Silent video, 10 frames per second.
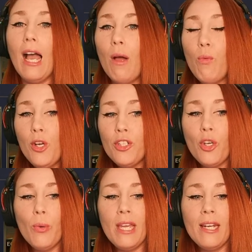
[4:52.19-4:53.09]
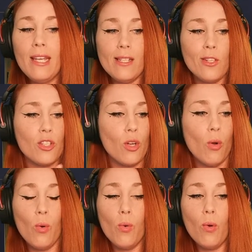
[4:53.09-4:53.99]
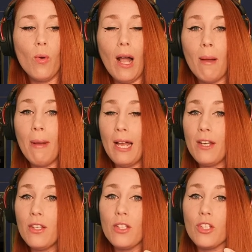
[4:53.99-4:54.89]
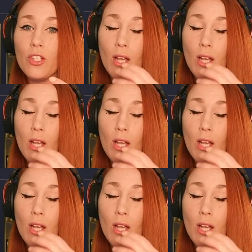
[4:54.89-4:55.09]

I won't go in and show a bunch